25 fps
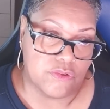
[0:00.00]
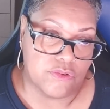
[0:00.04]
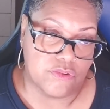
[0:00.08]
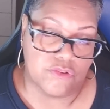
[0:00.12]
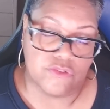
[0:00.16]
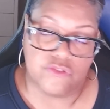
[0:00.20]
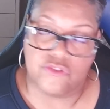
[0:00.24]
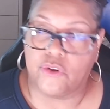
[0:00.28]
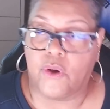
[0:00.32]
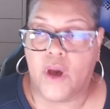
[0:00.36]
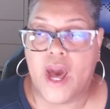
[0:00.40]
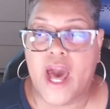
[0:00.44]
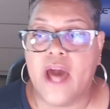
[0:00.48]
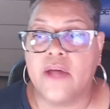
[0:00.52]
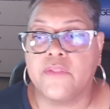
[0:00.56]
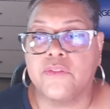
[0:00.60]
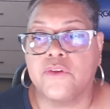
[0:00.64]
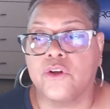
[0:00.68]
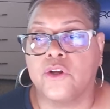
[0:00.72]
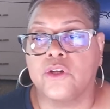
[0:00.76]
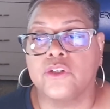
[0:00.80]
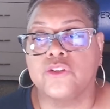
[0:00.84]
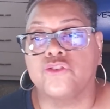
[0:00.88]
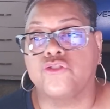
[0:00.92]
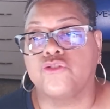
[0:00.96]
so how
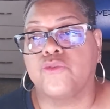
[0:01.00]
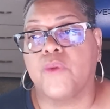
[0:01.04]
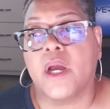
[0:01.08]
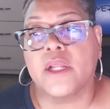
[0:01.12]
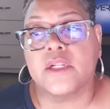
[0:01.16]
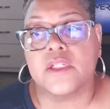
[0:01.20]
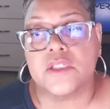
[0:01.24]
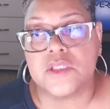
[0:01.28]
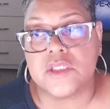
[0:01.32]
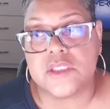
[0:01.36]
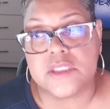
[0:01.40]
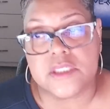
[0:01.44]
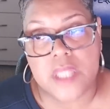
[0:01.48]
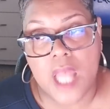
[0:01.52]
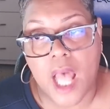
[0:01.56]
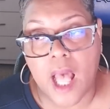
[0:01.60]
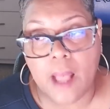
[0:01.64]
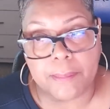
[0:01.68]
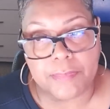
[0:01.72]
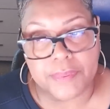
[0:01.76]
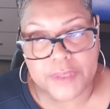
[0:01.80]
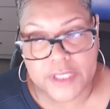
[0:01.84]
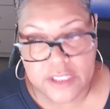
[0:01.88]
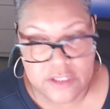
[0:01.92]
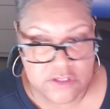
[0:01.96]
they're going to try to
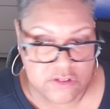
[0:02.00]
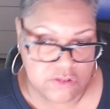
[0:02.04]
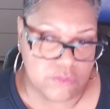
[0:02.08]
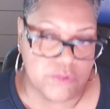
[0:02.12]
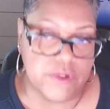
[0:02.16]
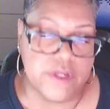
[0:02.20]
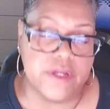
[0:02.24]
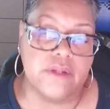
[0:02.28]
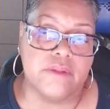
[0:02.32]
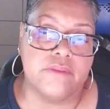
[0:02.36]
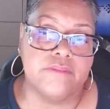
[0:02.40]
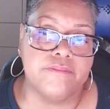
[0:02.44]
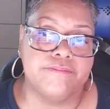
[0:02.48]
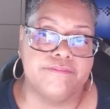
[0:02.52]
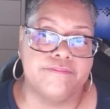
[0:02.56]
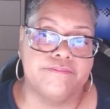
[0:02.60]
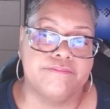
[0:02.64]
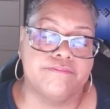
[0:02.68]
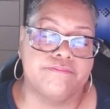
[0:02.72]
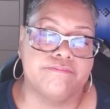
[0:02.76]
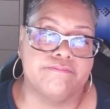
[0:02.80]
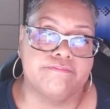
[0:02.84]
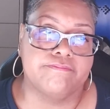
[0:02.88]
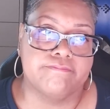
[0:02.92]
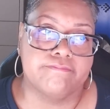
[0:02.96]
stop Israel
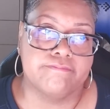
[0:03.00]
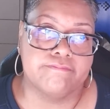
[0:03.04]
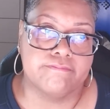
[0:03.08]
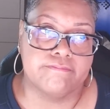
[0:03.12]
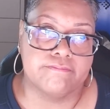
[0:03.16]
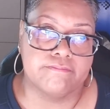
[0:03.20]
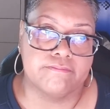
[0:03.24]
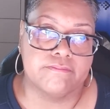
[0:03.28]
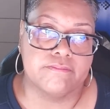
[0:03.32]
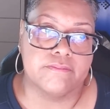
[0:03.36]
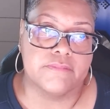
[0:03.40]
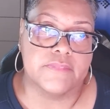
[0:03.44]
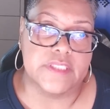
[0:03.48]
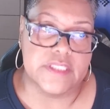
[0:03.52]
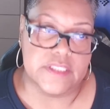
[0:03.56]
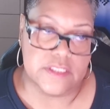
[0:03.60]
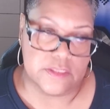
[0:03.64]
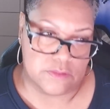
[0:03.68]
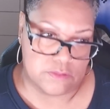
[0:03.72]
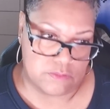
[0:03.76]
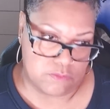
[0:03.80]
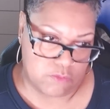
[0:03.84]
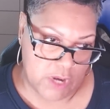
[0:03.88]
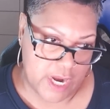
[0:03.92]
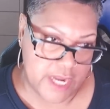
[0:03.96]

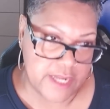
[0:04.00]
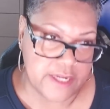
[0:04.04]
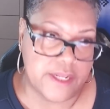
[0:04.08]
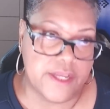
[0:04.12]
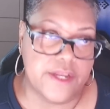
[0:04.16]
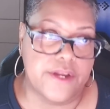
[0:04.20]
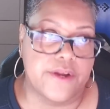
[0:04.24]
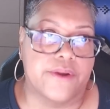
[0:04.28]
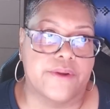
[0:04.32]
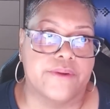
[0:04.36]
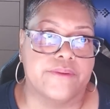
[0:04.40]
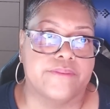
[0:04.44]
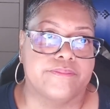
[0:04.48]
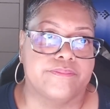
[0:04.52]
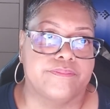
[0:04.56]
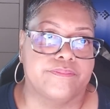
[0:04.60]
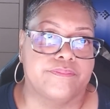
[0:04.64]
is right here.